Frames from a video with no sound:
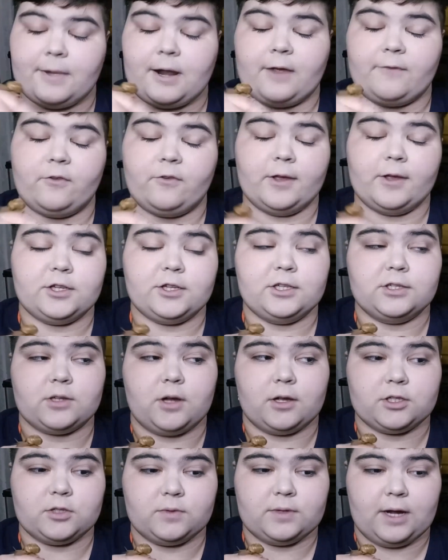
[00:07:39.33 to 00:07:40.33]
but I feel like she's
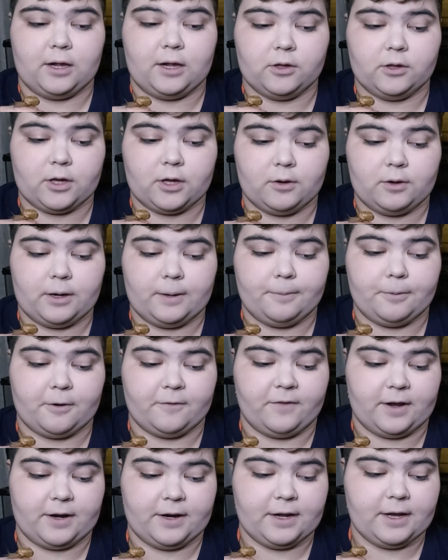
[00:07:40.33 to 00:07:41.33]
also an Elegona
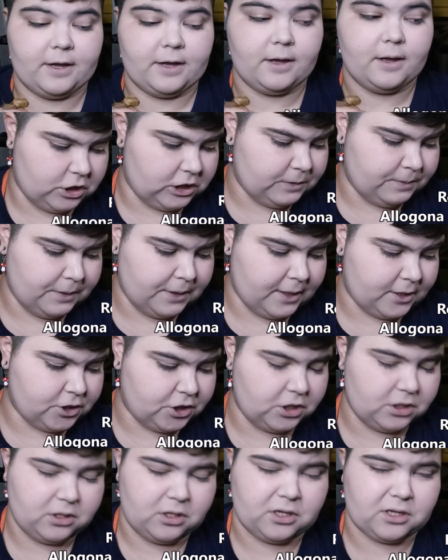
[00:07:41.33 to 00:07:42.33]
profunda, just because
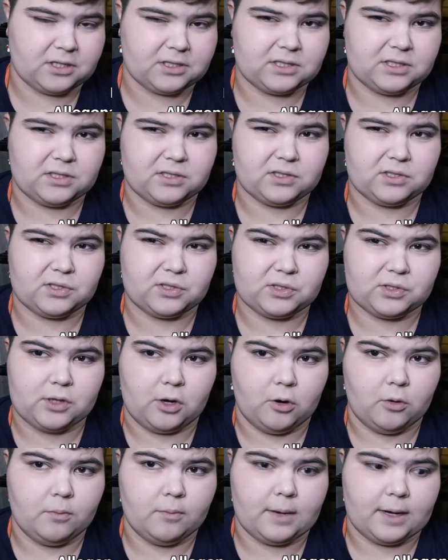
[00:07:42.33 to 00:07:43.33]
she looks
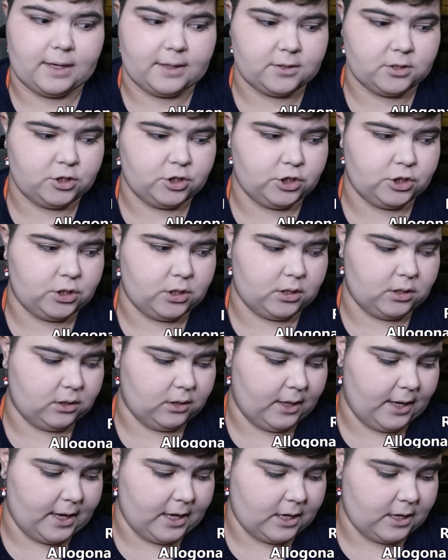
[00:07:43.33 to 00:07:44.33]
so much
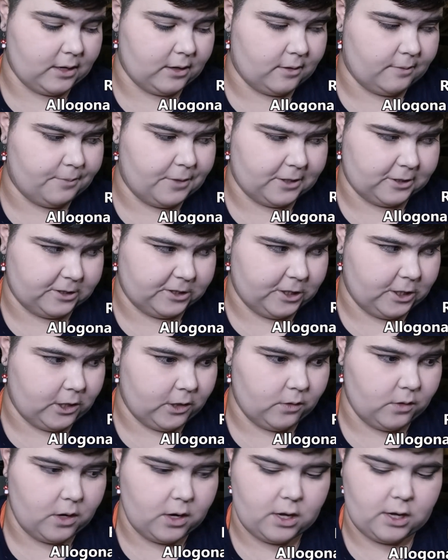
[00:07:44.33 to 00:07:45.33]
like
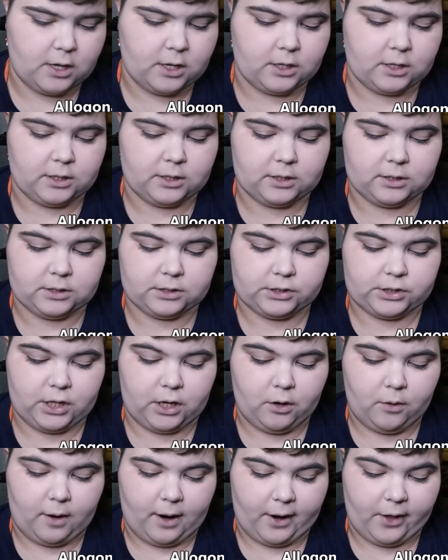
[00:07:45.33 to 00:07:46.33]
Pinto.
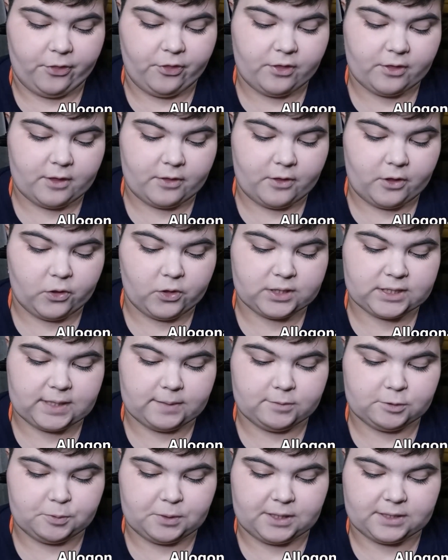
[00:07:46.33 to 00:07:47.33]
So I think that they're the
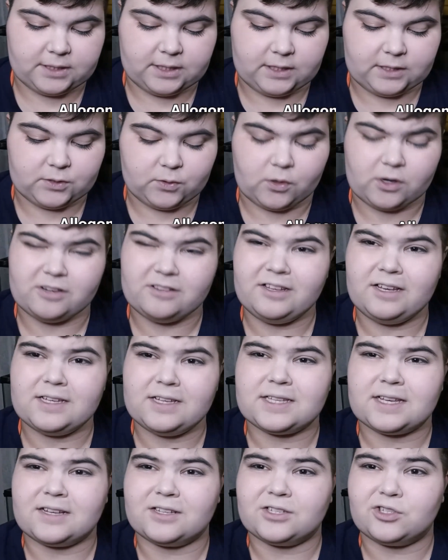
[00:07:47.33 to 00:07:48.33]
same species, or at
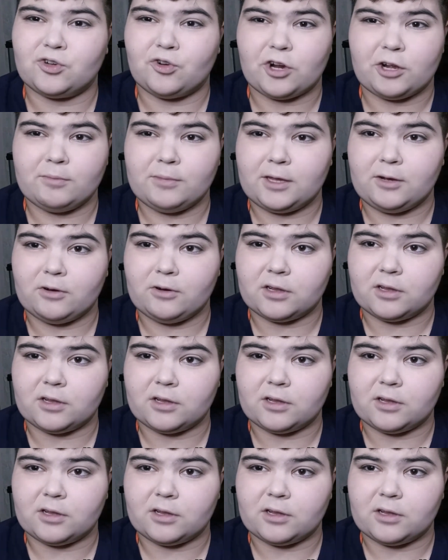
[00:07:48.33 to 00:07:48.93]
least extremely